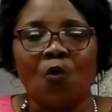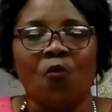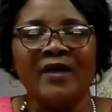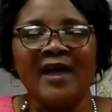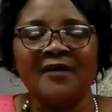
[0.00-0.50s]

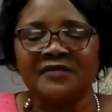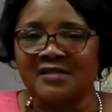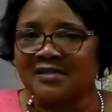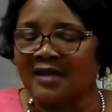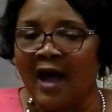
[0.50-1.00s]
we have
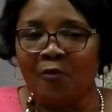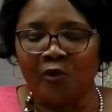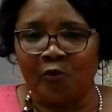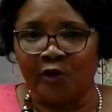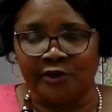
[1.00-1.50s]
to stop
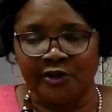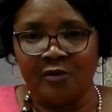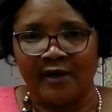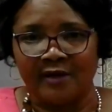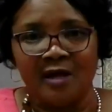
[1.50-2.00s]
what we're
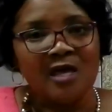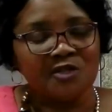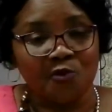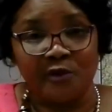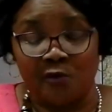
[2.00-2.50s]
doing
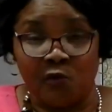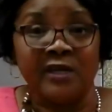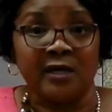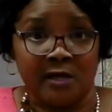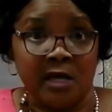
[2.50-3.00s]
so that
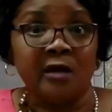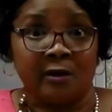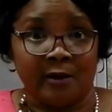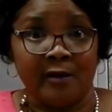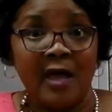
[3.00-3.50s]
we can
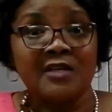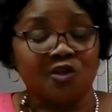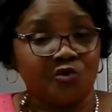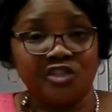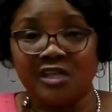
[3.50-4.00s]
hear.
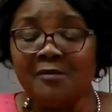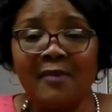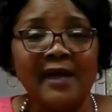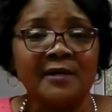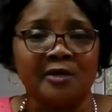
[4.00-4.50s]
So she
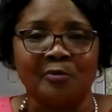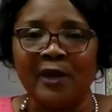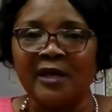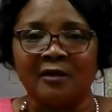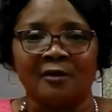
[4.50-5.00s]
made an
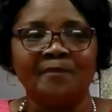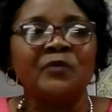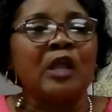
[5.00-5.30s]
appeal.